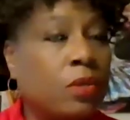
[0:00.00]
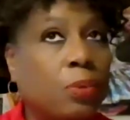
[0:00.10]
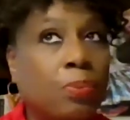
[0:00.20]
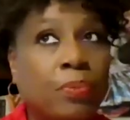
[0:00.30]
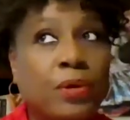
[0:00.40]

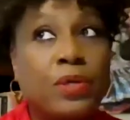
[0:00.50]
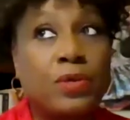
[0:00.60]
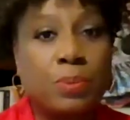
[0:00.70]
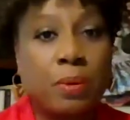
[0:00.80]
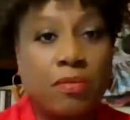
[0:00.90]
to
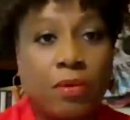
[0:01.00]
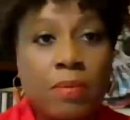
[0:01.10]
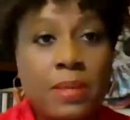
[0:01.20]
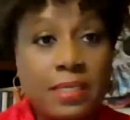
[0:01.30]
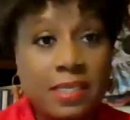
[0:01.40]
produce
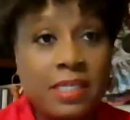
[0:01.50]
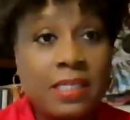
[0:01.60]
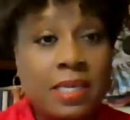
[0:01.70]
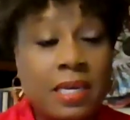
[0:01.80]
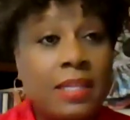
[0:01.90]

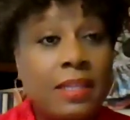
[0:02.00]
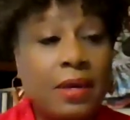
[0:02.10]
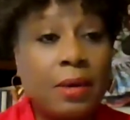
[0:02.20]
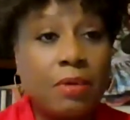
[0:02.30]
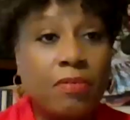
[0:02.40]

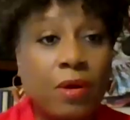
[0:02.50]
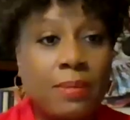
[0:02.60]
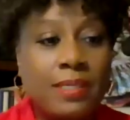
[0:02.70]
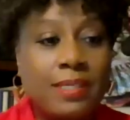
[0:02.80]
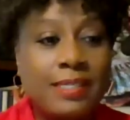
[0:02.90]
theater
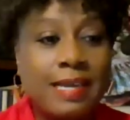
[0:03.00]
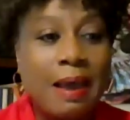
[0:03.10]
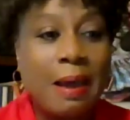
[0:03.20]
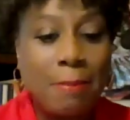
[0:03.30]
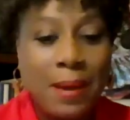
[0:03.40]
performances.